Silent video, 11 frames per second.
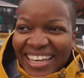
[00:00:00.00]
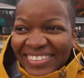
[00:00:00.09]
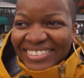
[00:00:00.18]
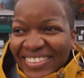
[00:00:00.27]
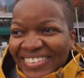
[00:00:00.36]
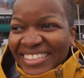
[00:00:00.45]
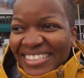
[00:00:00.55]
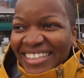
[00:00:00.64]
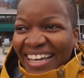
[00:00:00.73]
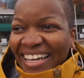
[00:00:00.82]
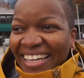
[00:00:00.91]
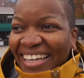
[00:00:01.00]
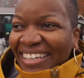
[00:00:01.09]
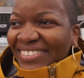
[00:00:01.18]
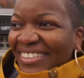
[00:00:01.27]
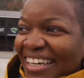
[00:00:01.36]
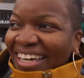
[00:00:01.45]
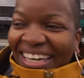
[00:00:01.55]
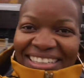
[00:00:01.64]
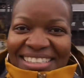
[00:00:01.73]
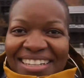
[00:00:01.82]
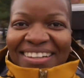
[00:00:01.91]
outdoors life.
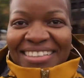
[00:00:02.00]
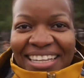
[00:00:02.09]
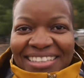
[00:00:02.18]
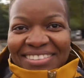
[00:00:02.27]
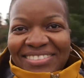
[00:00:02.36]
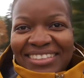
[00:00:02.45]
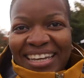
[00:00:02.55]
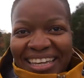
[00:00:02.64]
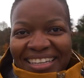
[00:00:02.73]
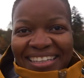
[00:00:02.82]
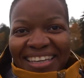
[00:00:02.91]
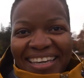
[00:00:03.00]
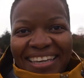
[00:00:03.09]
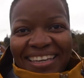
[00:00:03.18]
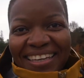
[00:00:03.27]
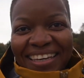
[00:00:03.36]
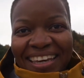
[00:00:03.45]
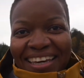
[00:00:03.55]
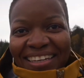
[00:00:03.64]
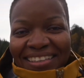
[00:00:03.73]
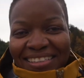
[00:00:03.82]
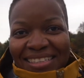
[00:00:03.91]
It's called Canoe Lake.
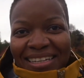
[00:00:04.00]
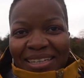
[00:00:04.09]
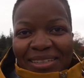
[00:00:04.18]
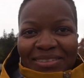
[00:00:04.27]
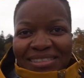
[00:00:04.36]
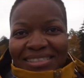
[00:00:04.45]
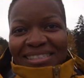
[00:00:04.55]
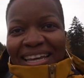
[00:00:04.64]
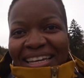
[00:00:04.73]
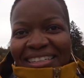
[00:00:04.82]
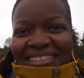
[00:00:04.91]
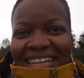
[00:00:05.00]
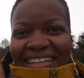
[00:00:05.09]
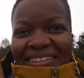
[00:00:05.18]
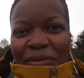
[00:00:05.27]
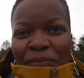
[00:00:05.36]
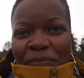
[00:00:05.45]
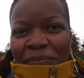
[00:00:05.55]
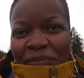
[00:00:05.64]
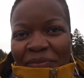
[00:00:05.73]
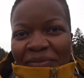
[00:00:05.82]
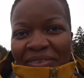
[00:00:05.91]
There's a huge sign there
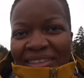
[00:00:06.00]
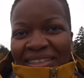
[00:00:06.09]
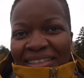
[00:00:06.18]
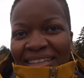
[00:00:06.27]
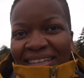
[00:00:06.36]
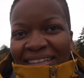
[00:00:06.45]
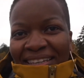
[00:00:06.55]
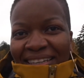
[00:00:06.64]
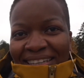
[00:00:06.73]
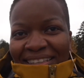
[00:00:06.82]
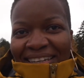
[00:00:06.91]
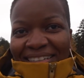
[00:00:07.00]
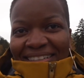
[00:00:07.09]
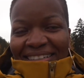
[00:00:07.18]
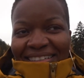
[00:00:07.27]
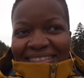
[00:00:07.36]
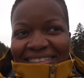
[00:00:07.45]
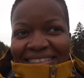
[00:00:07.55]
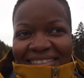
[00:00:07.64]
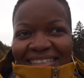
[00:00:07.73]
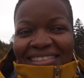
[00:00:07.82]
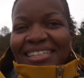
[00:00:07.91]
in that cottage that
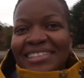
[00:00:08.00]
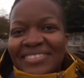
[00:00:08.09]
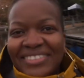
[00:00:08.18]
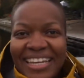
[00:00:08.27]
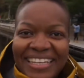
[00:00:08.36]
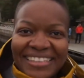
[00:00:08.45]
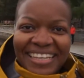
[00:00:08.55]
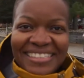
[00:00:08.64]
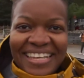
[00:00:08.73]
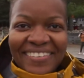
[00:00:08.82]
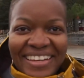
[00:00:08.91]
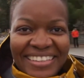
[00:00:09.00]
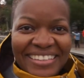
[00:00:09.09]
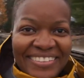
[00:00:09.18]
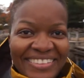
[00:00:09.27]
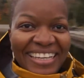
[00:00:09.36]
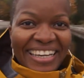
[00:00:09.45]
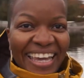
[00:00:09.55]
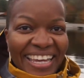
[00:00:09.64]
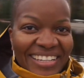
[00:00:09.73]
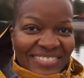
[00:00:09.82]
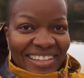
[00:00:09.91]
says Canoe Lake. That's how I know.
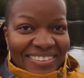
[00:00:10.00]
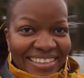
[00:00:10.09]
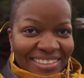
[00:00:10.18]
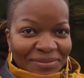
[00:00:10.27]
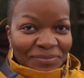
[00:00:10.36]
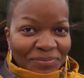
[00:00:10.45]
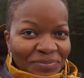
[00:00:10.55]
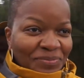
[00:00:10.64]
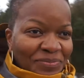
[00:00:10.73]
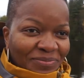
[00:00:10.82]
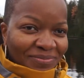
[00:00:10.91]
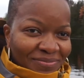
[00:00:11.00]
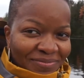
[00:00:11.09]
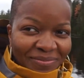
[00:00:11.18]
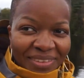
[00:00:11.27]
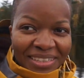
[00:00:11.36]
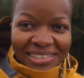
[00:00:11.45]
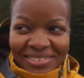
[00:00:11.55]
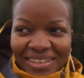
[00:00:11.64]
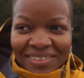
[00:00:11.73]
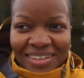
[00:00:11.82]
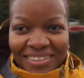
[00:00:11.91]
Welcome to
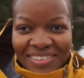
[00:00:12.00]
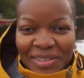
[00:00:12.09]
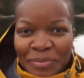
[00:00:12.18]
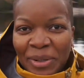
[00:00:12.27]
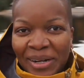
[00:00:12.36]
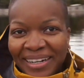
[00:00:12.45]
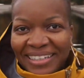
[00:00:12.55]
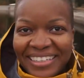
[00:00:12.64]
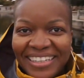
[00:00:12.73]
Algonquin Park.